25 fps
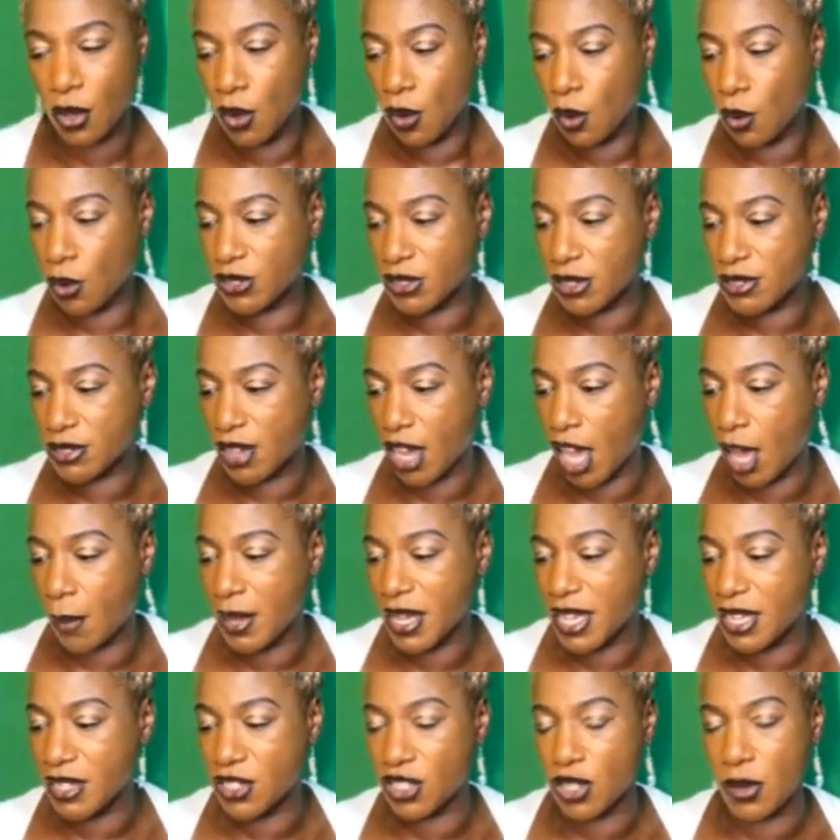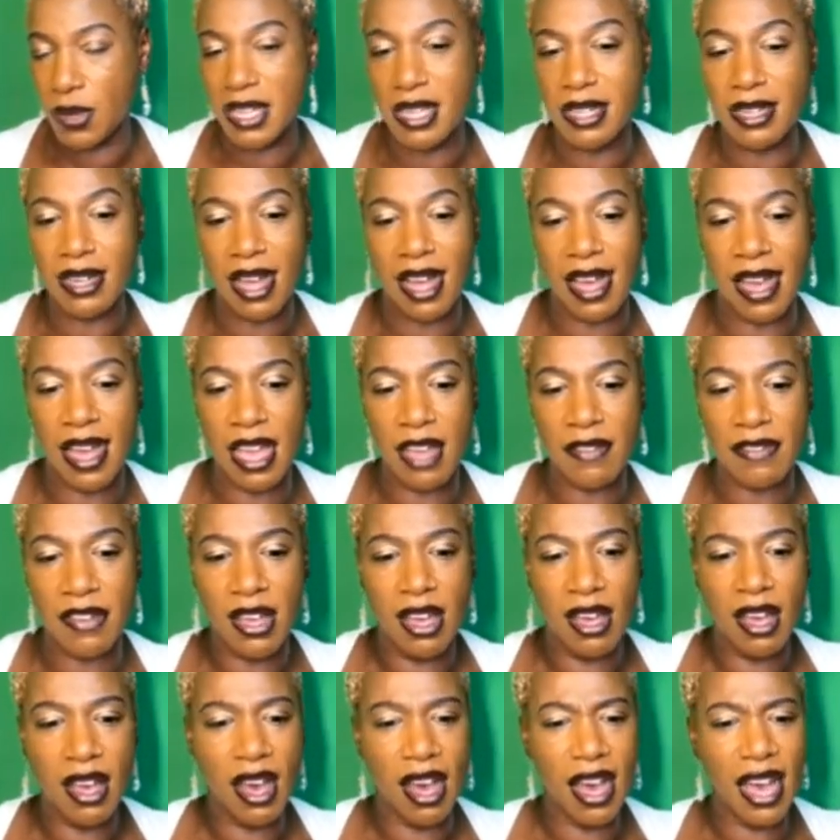or just coming and doing a live.
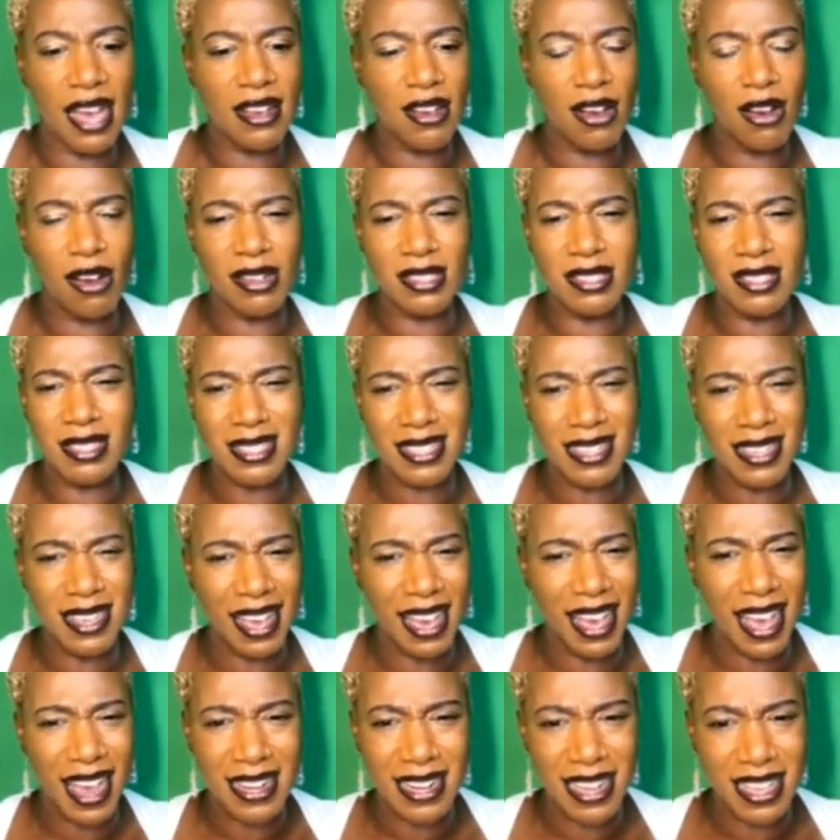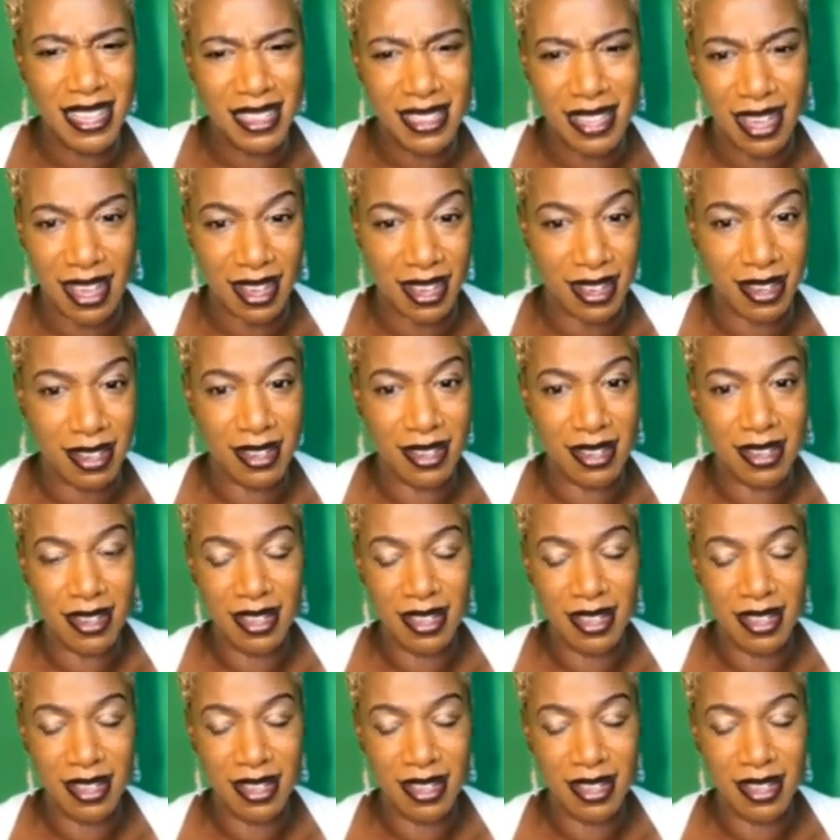I can't see anything